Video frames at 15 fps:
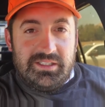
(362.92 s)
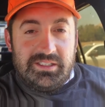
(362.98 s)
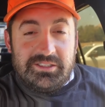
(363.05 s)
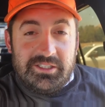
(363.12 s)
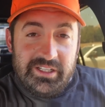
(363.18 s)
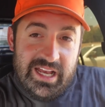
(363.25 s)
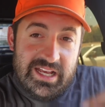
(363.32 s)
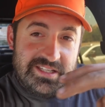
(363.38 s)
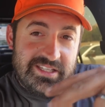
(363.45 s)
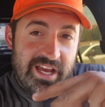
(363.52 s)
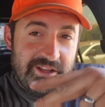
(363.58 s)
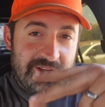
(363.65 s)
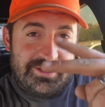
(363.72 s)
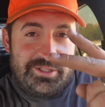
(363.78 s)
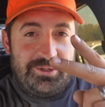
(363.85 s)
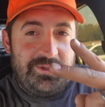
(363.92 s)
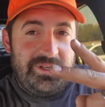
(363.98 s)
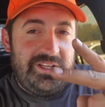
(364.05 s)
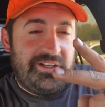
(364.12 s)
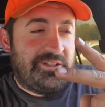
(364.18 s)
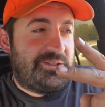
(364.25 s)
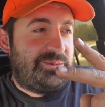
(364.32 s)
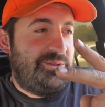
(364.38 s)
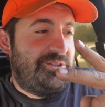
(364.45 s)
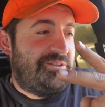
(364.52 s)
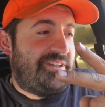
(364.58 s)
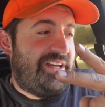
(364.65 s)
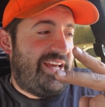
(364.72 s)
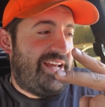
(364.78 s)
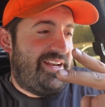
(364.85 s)
So you guys saw those two needles
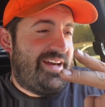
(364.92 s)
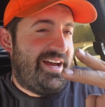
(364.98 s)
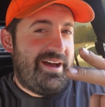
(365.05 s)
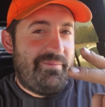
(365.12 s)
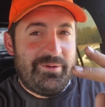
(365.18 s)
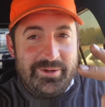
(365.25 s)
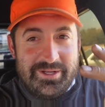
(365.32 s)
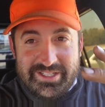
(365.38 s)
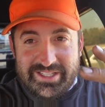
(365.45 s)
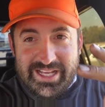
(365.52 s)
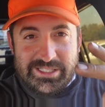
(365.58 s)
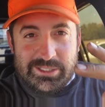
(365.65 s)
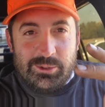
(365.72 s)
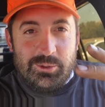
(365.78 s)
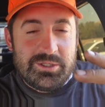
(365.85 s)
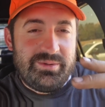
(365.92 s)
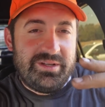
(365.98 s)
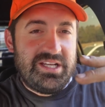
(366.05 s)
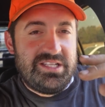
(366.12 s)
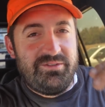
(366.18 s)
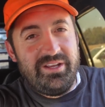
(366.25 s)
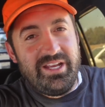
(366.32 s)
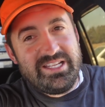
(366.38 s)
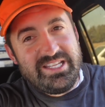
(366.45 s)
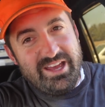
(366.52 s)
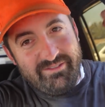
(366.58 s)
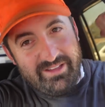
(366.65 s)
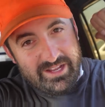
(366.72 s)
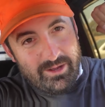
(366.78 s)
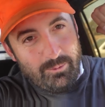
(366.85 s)
move and um, the reason that's cool is because if you guys
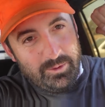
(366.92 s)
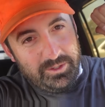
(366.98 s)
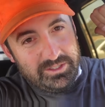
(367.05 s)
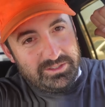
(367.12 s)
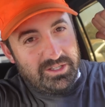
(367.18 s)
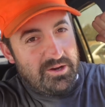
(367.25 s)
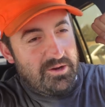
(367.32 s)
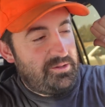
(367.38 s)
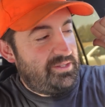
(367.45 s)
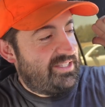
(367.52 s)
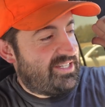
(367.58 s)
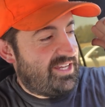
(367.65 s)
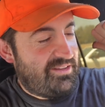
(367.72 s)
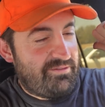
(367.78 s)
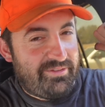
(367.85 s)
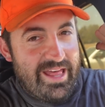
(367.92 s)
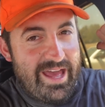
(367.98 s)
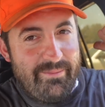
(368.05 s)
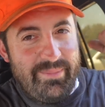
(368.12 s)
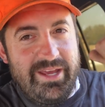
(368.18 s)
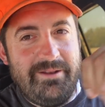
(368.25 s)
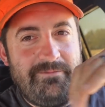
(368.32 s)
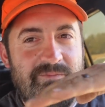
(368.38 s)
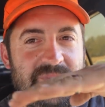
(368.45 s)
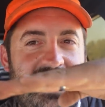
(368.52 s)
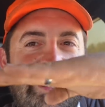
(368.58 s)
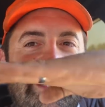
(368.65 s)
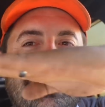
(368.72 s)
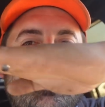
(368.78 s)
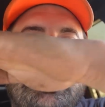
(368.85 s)
have like a weird load that's on the flatbed,
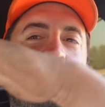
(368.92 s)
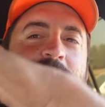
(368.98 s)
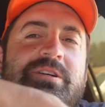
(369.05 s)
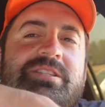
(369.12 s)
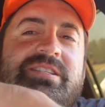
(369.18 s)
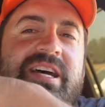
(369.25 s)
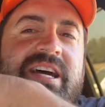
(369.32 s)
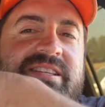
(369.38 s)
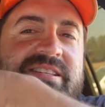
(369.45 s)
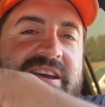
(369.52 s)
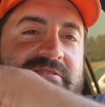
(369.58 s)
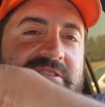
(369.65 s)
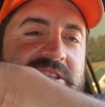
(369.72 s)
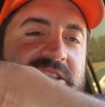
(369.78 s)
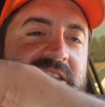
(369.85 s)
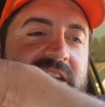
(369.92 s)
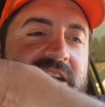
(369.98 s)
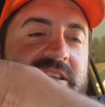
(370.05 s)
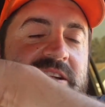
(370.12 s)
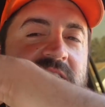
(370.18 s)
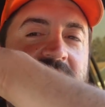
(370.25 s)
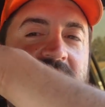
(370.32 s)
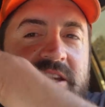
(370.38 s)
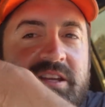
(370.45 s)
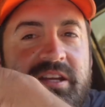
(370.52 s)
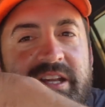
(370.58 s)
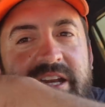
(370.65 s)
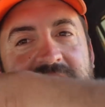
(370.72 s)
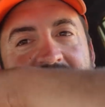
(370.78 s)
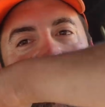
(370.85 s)
like let's say one side's heavier than the other, you
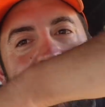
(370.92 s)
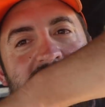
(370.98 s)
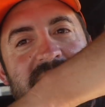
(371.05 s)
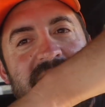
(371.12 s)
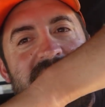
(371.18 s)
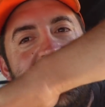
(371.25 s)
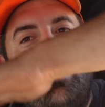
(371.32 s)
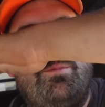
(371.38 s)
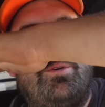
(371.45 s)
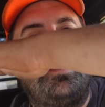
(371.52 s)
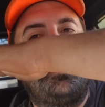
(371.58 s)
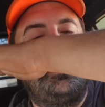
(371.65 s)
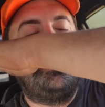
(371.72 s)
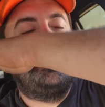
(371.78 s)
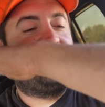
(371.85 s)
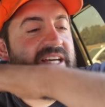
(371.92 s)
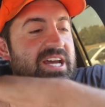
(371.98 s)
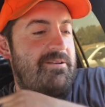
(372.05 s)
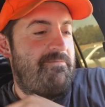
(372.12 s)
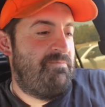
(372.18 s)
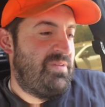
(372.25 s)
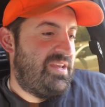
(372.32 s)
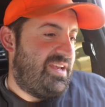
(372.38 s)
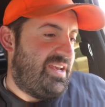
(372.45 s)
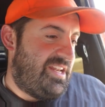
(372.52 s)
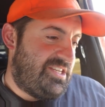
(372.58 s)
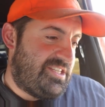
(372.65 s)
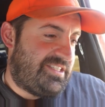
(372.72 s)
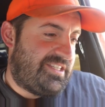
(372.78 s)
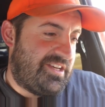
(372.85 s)
can air up this side more than this side and
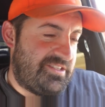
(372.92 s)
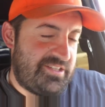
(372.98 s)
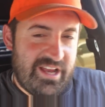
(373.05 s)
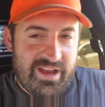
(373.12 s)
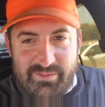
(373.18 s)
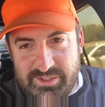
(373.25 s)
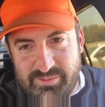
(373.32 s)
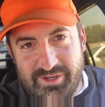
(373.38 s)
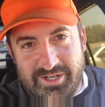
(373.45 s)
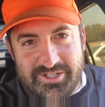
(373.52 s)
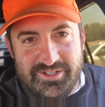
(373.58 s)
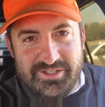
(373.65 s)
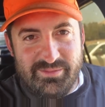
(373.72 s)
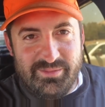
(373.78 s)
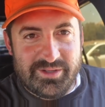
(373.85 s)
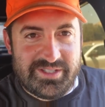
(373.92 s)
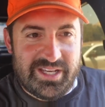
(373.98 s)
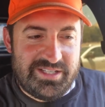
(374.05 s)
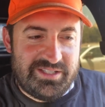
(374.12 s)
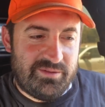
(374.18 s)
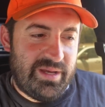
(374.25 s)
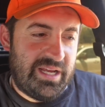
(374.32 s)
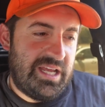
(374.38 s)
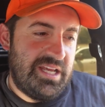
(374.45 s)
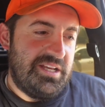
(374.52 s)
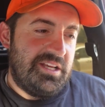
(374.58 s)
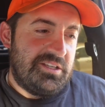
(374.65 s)
it just tells you how much pressure is in both sides of the bag.